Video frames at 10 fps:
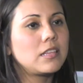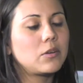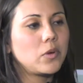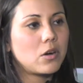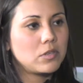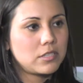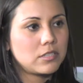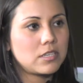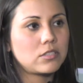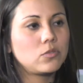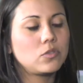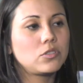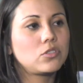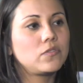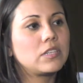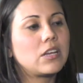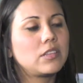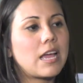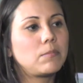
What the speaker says: that we always suggest students to fill out the